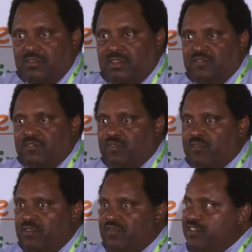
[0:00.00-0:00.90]
Even for
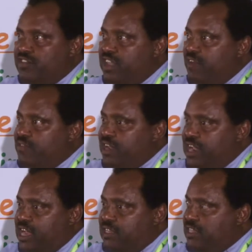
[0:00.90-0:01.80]
53 African
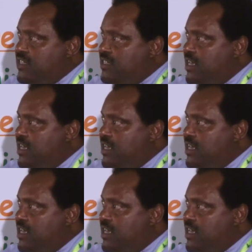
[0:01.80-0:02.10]
countries,